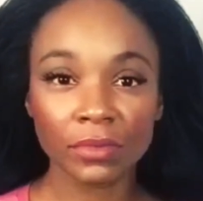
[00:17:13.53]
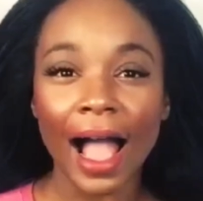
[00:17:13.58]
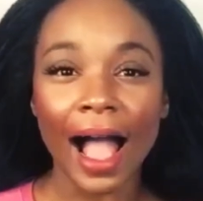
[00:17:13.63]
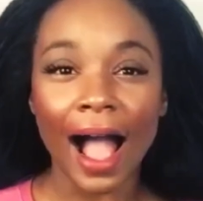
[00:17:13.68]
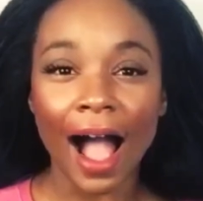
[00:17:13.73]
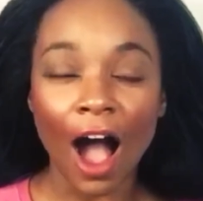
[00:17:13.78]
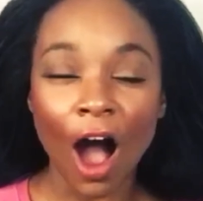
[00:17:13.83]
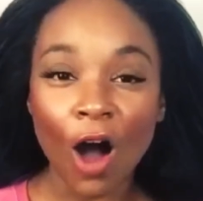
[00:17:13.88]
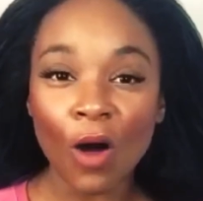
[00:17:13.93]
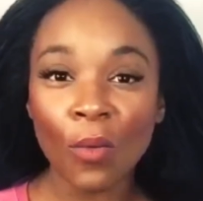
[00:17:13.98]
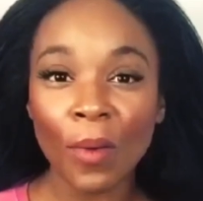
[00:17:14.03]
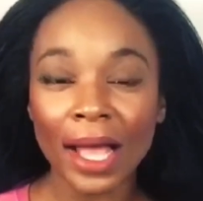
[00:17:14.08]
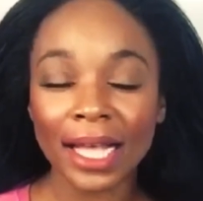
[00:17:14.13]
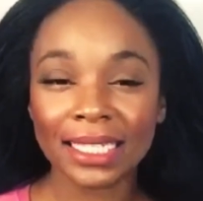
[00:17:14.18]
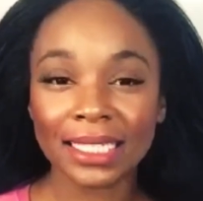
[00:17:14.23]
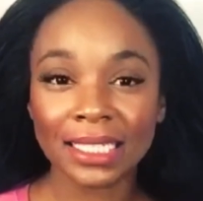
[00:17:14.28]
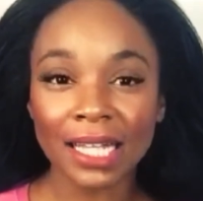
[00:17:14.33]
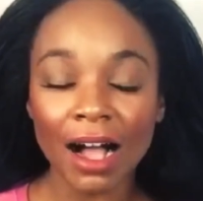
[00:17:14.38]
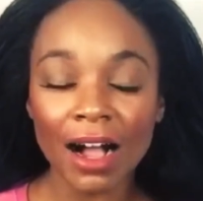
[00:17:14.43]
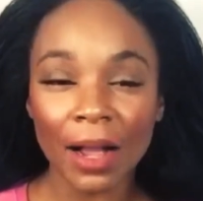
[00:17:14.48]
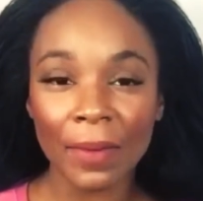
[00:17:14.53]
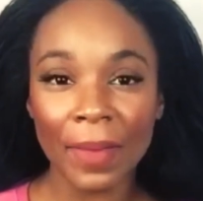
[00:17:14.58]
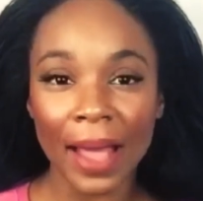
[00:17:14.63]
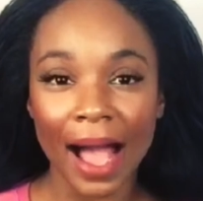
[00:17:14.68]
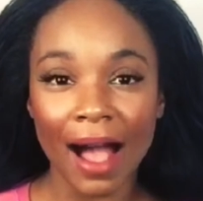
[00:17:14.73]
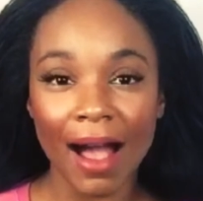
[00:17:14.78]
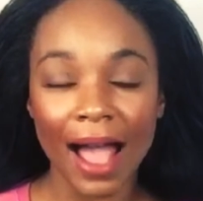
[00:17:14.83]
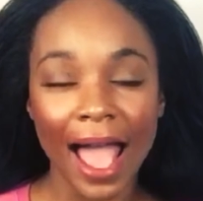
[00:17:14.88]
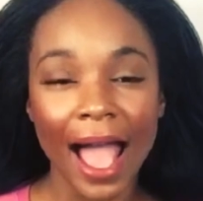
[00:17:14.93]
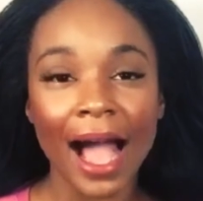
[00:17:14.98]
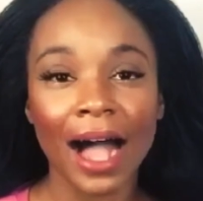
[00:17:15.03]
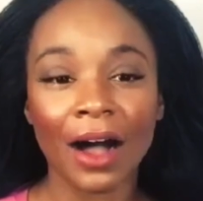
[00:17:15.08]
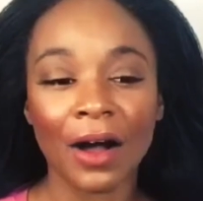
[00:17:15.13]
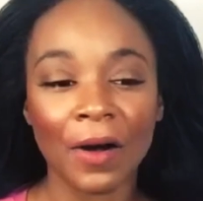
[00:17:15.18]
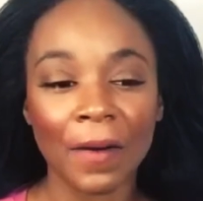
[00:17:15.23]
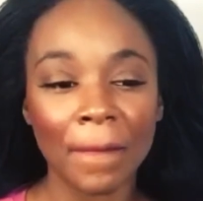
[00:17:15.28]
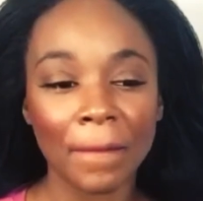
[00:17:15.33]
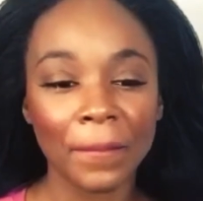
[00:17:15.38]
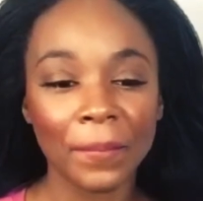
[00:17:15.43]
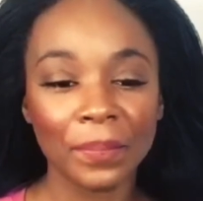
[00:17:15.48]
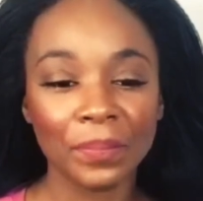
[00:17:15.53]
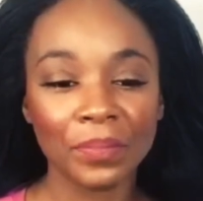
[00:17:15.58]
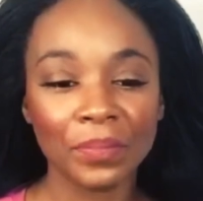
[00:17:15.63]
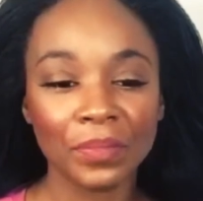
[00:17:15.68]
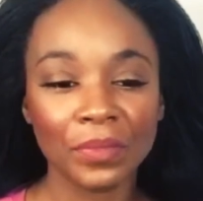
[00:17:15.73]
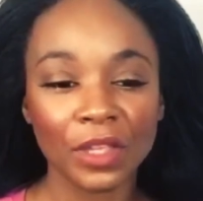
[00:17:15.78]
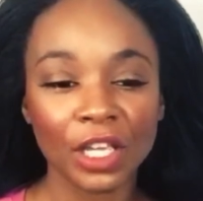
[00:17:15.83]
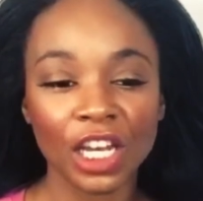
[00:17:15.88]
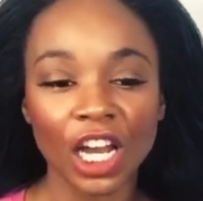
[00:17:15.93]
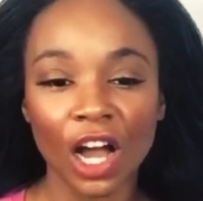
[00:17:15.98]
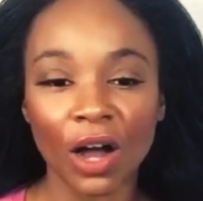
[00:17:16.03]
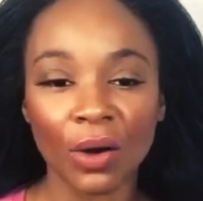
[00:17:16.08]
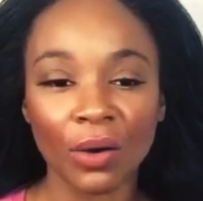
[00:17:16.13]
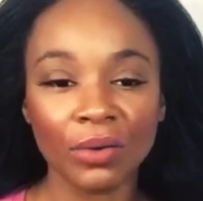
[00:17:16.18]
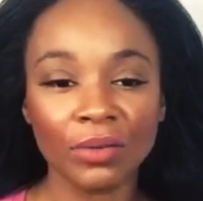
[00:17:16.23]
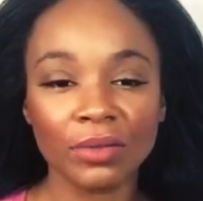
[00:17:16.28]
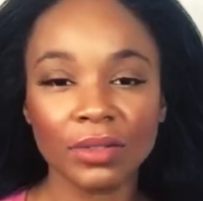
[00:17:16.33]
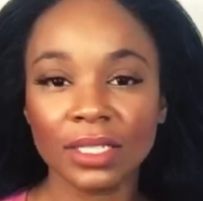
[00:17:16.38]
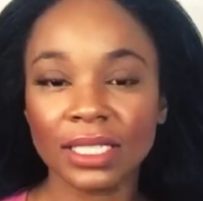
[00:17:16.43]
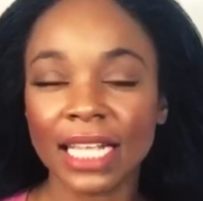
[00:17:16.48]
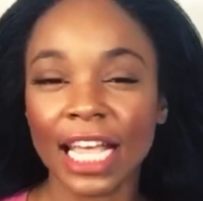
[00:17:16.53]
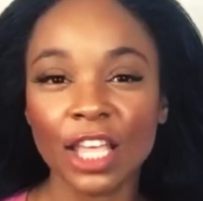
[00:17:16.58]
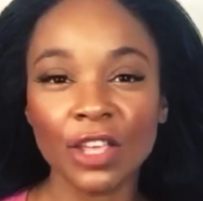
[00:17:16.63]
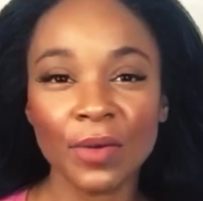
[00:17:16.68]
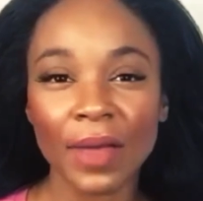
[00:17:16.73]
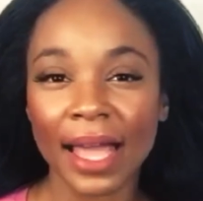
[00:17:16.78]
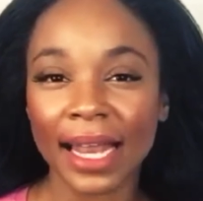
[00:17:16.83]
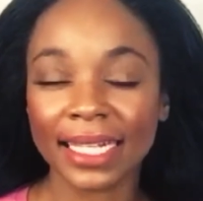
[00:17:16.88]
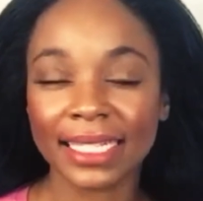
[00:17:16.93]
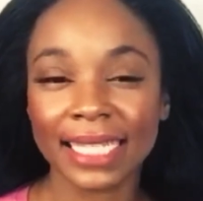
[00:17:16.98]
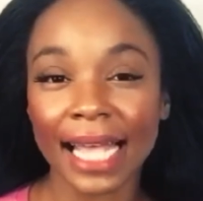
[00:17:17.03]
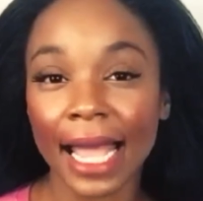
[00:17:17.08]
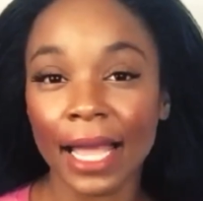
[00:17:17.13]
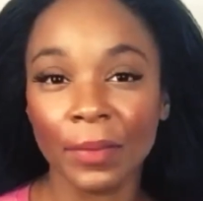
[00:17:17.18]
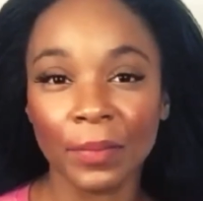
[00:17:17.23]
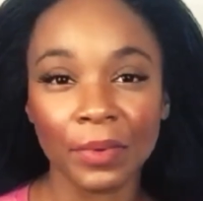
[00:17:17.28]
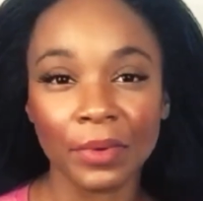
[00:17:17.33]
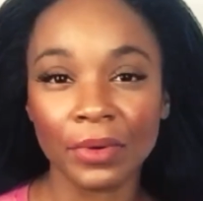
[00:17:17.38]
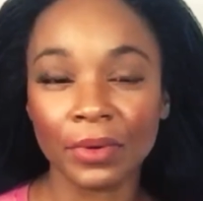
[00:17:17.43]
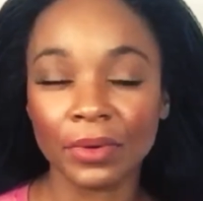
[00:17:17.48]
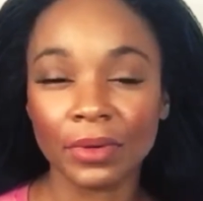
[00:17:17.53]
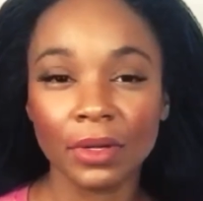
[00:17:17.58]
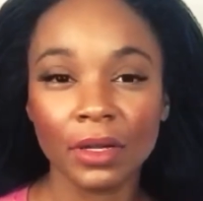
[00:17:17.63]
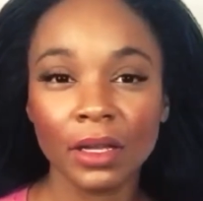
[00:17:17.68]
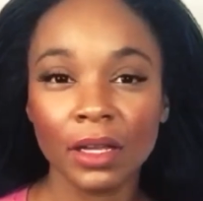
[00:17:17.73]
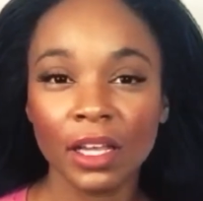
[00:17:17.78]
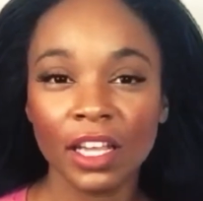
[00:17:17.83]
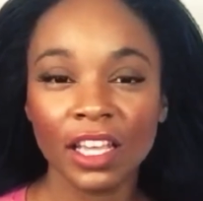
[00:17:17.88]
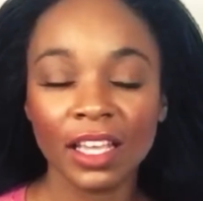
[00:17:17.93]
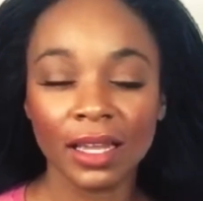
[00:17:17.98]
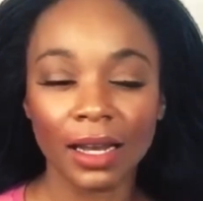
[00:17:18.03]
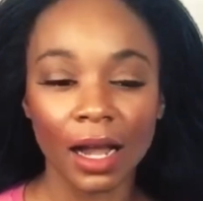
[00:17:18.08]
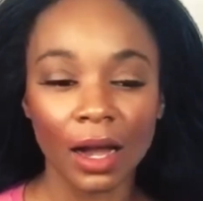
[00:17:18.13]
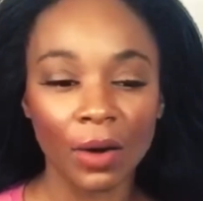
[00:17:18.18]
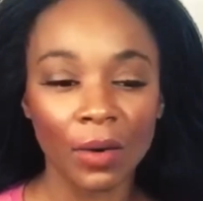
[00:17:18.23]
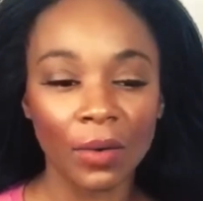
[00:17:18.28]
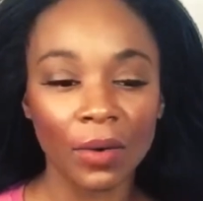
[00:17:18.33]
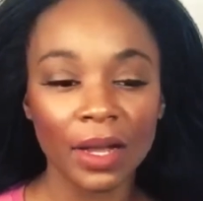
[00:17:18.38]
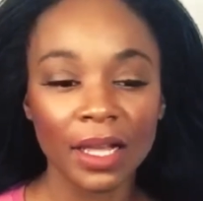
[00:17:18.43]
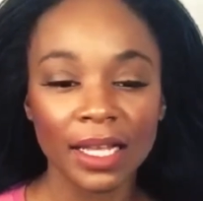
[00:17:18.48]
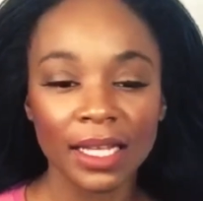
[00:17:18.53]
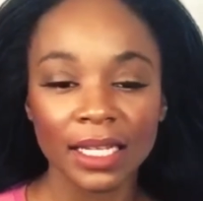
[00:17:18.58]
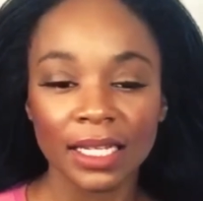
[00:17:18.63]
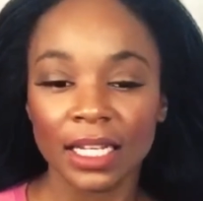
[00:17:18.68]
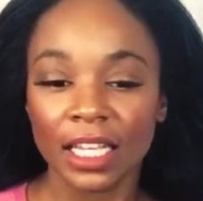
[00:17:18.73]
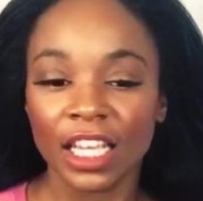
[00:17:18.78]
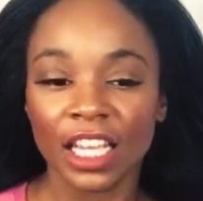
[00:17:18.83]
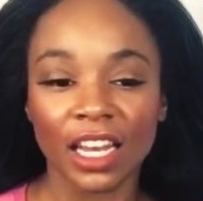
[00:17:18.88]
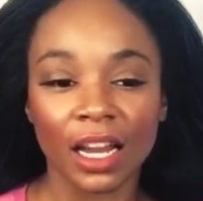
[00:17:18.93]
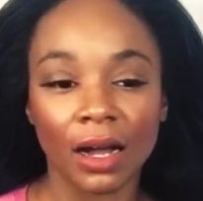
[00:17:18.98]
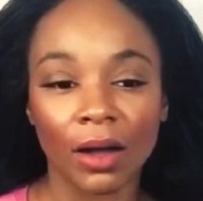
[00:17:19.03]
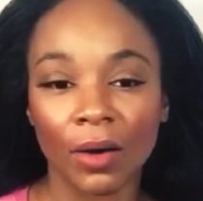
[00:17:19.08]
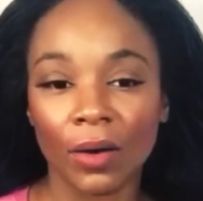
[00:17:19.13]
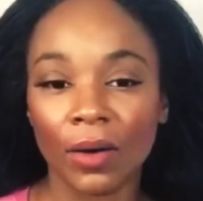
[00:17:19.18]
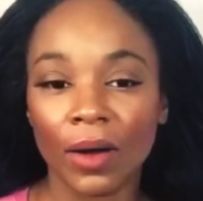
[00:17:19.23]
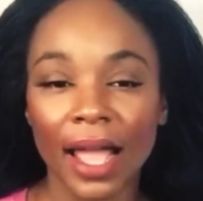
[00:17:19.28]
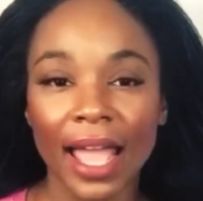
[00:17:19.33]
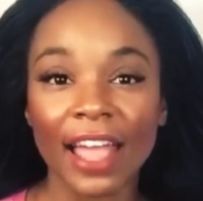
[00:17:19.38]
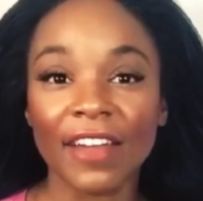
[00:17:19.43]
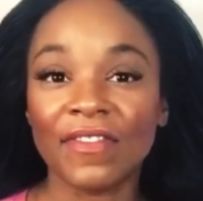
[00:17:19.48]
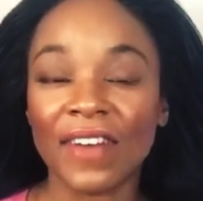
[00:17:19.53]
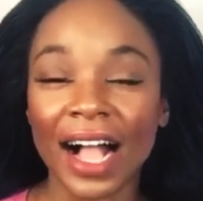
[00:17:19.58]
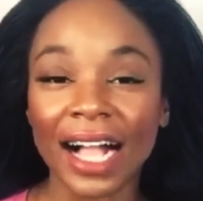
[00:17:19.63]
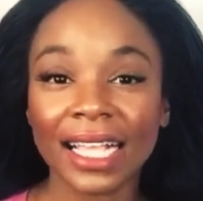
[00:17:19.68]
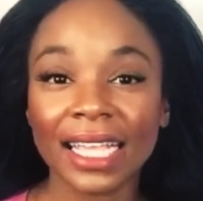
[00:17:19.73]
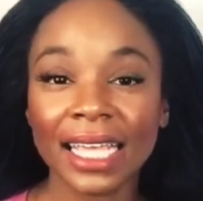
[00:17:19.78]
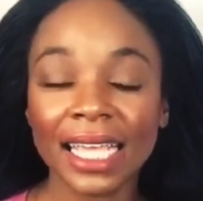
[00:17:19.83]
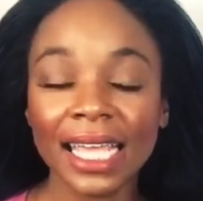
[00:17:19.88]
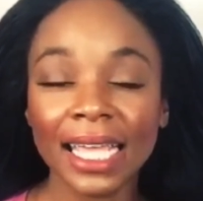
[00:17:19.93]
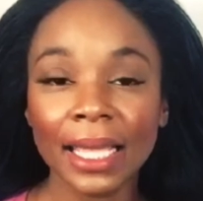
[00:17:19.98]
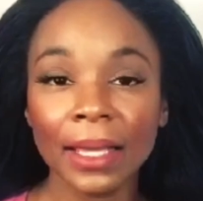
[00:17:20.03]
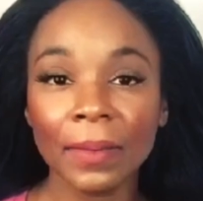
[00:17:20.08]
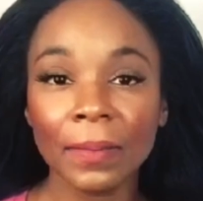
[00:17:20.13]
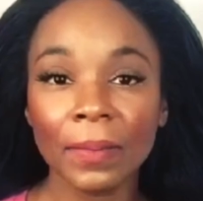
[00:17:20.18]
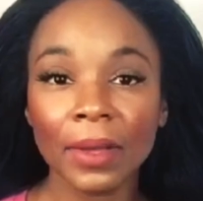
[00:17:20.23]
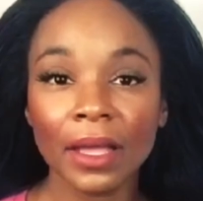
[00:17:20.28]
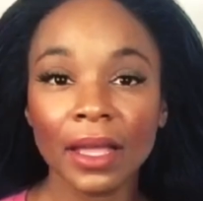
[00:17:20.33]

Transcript: I always talk about how, say you had a table, if I keep